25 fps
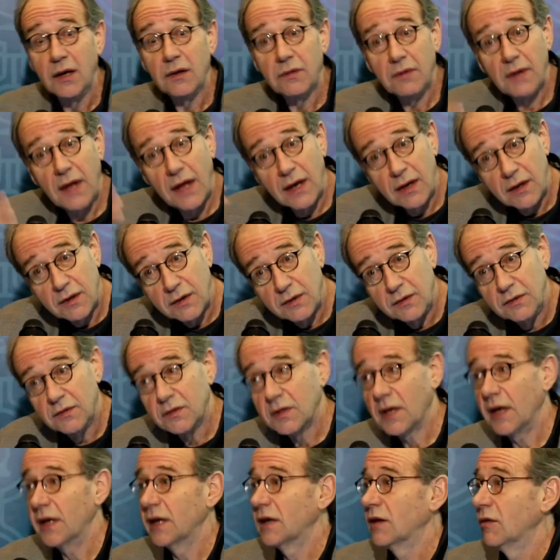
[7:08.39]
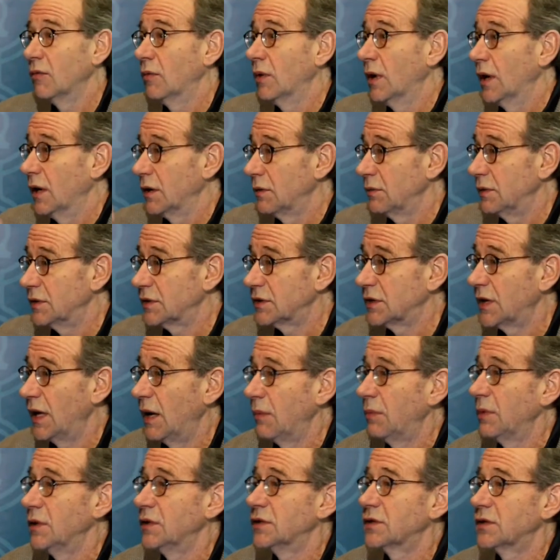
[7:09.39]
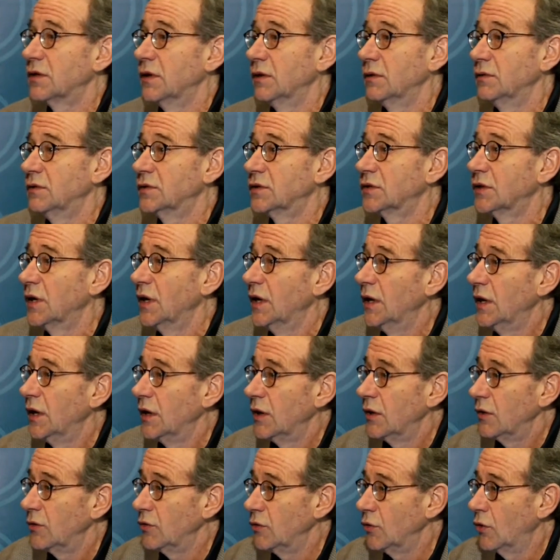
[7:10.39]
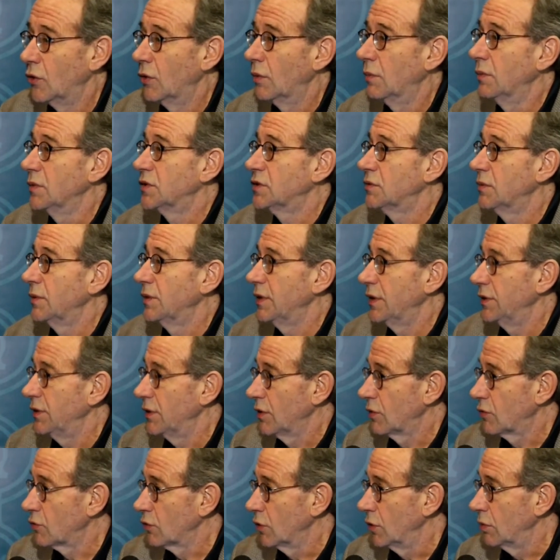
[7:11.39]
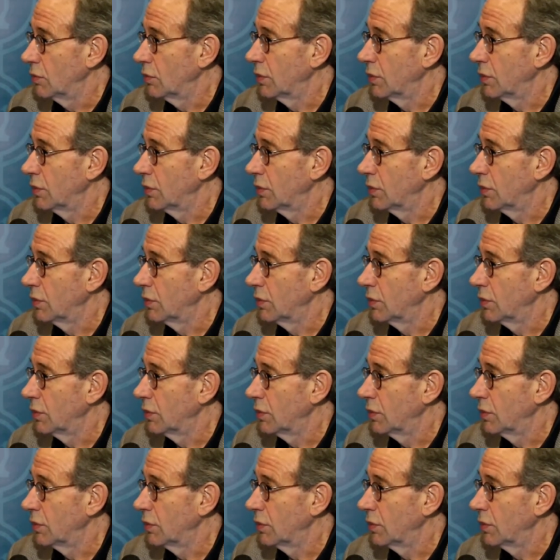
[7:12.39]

that can take a while to establish those norms within the group.